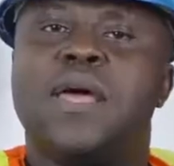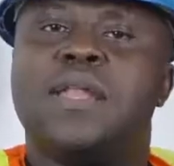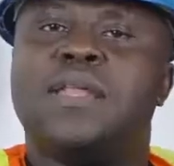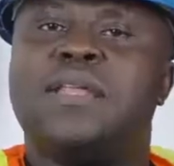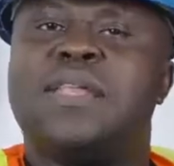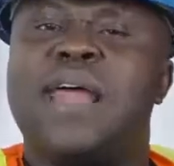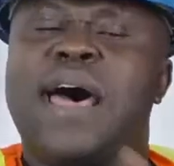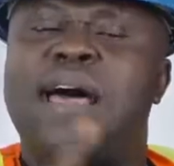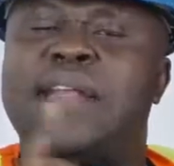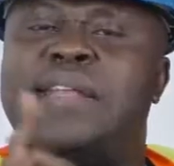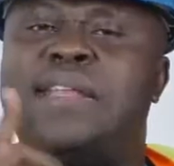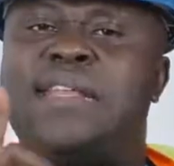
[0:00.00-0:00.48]

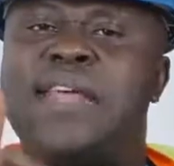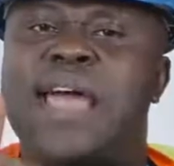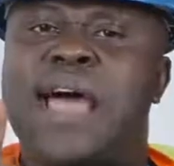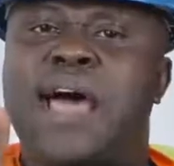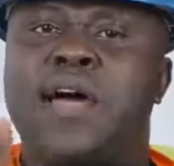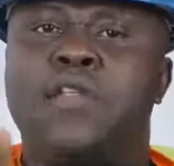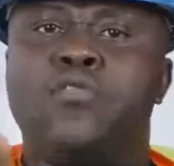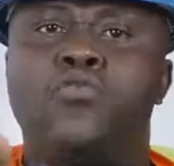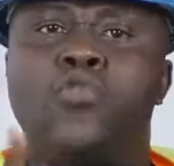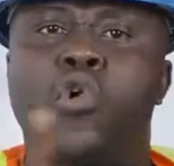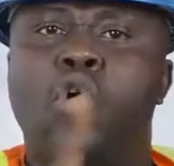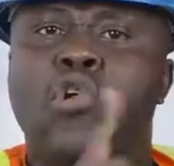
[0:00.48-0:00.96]
that there
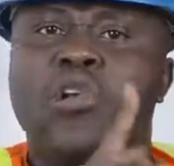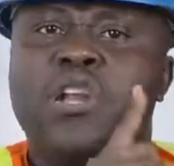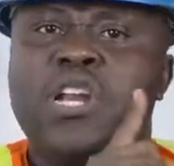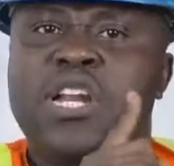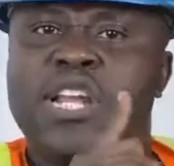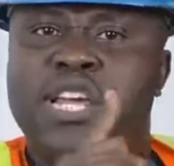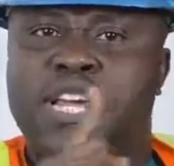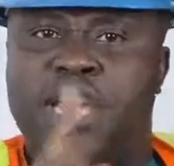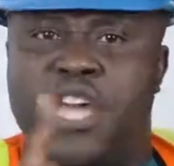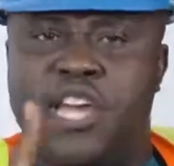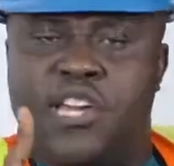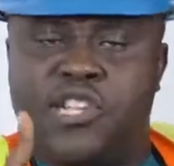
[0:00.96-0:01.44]
are no
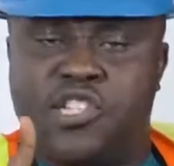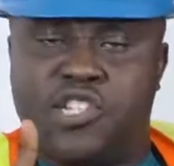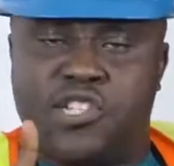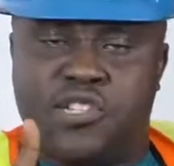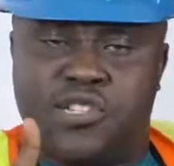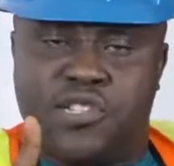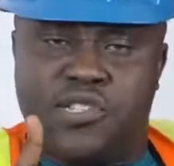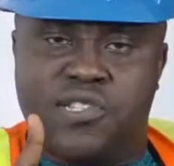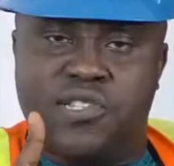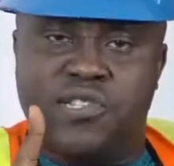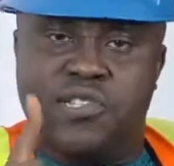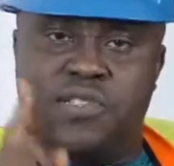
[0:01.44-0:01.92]

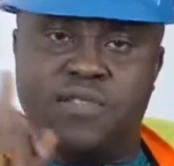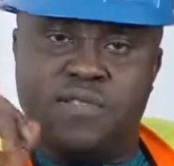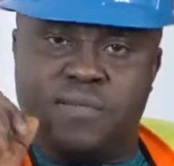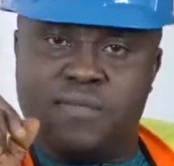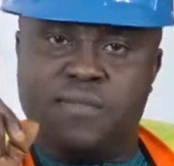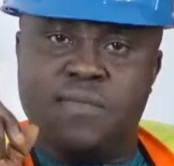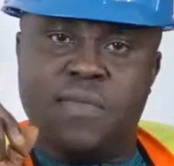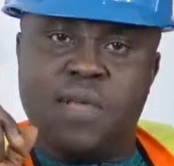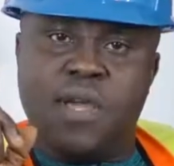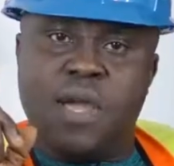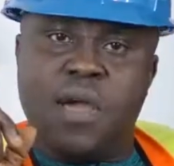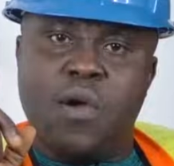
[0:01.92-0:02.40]
leakages
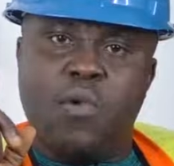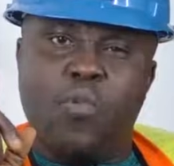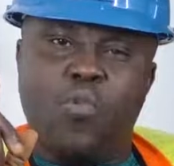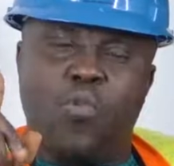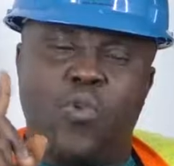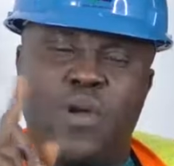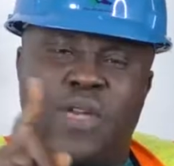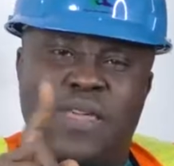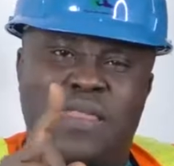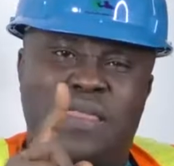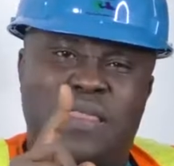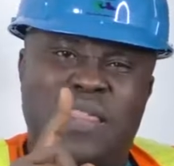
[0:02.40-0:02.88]

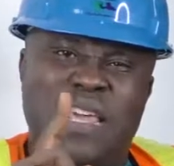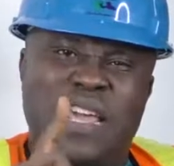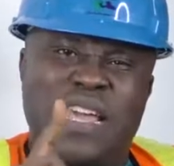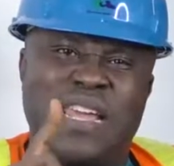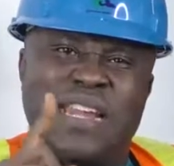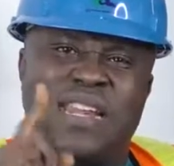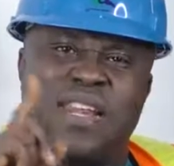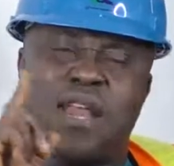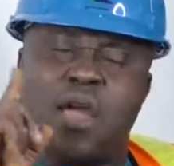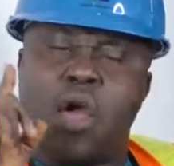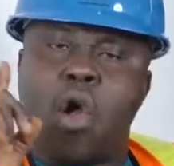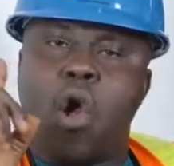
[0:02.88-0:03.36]

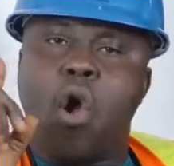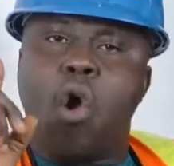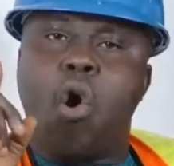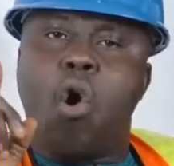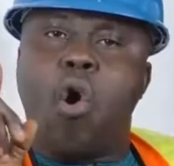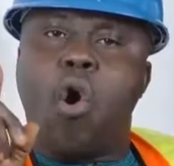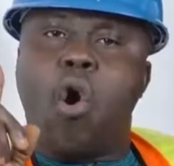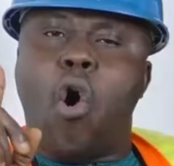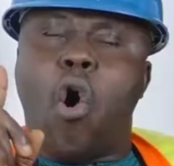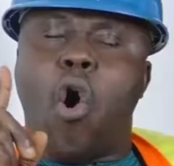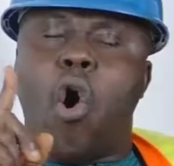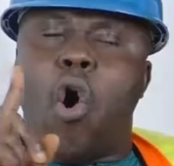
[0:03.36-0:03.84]
within
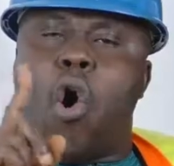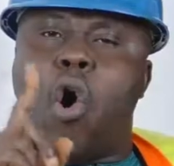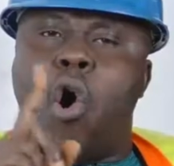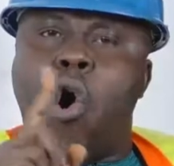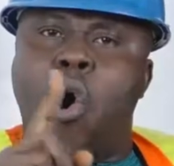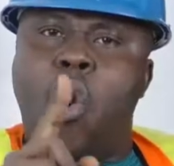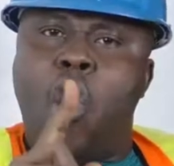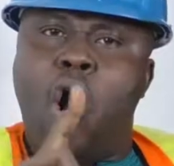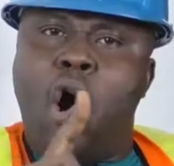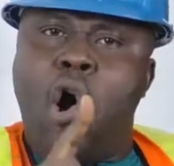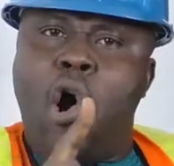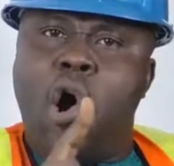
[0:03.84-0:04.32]

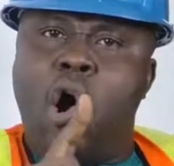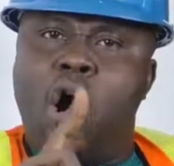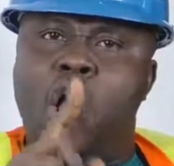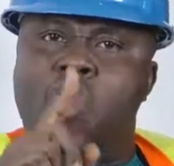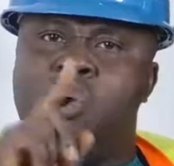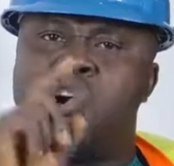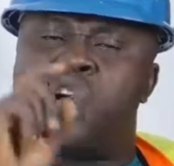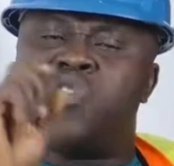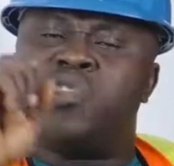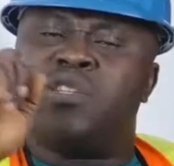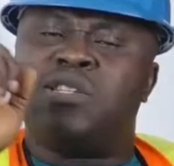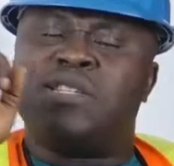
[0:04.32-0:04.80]

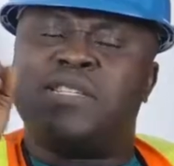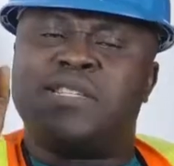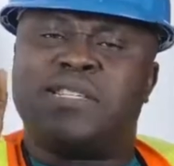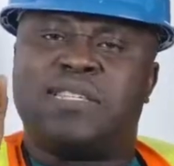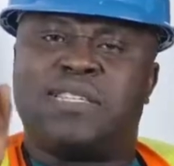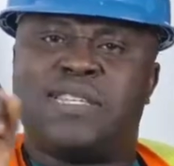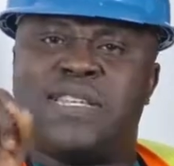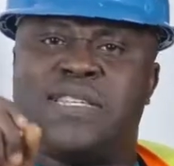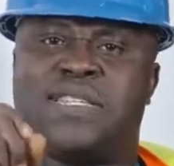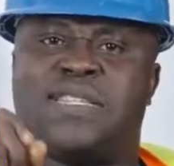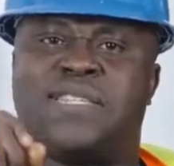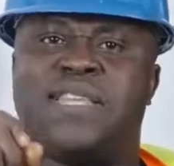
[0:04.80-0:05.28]
all the
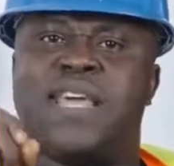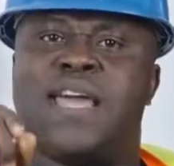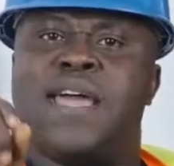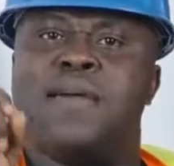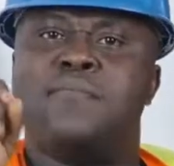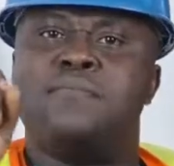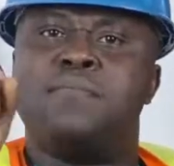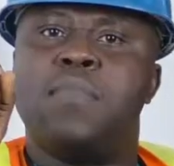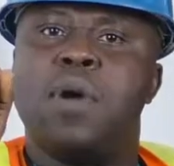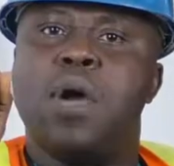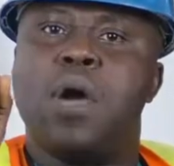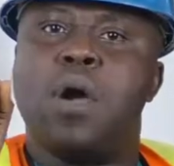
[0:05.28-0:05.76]

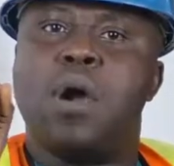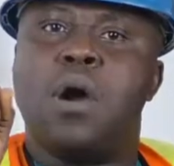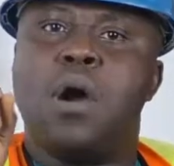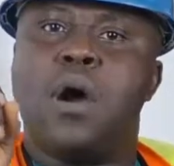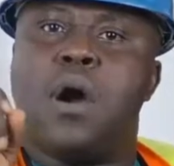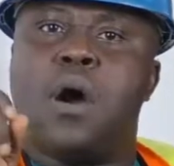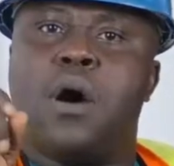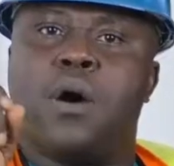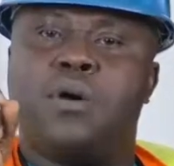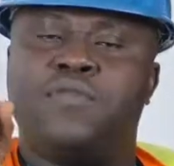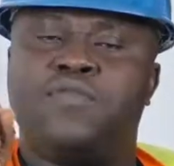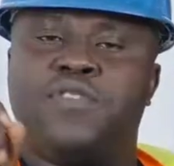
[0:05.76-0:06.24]
system
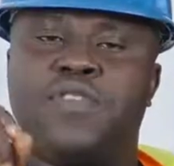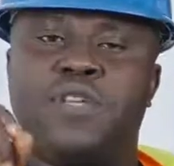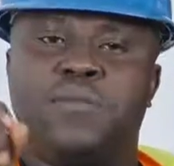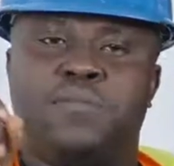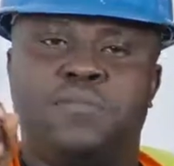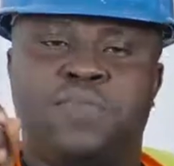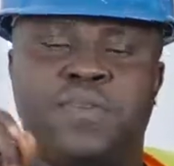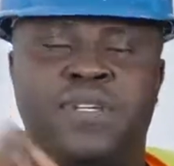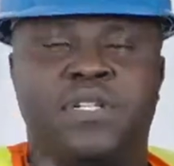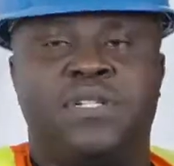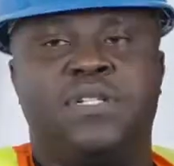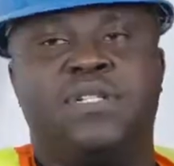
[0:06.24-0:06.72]
of the
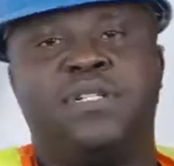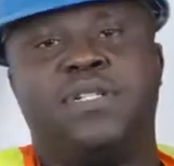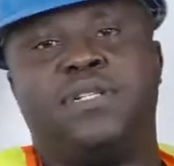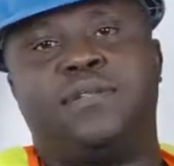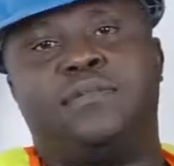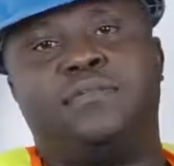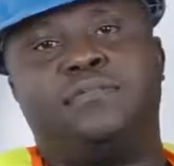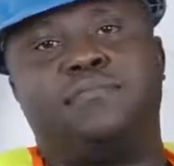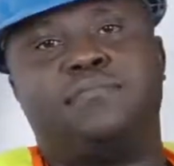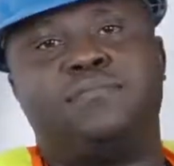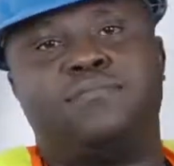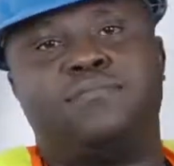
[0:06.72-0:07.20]
building.